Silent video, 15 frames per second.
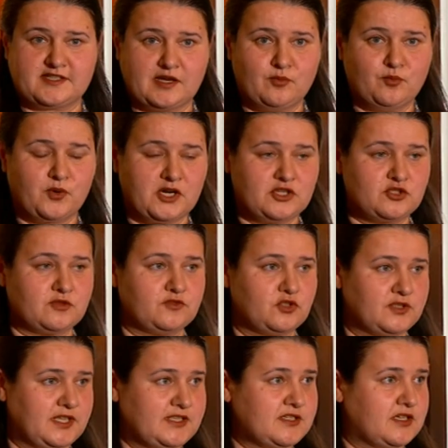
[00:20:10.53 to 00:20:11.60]
some parts
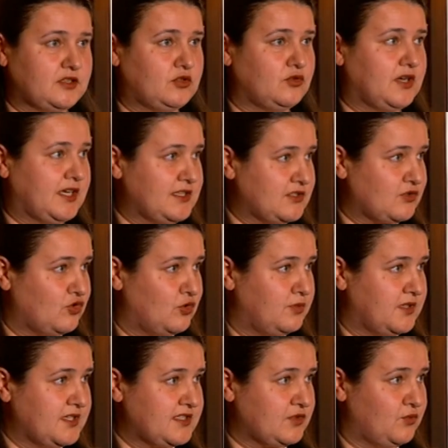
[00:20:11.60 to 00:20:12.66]
of Donetsk and Lugansk
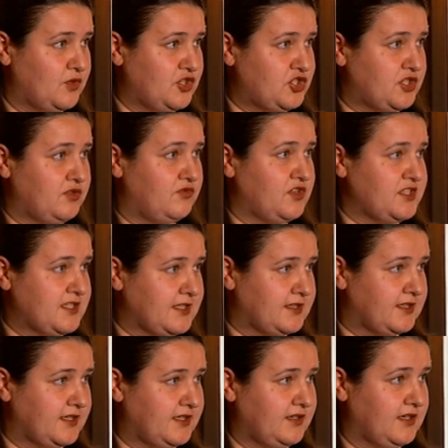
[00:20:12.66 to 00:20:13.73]
Oblast, which she
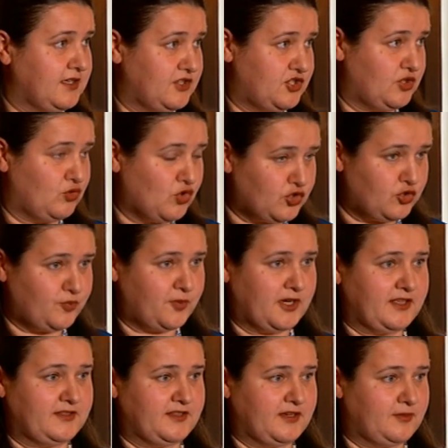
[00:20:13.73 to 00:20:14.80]
recently she
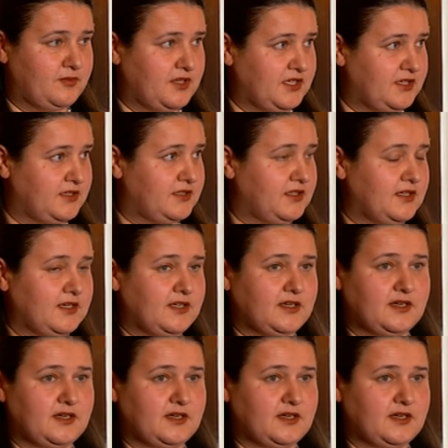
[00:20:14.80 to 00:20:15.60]
occupied them in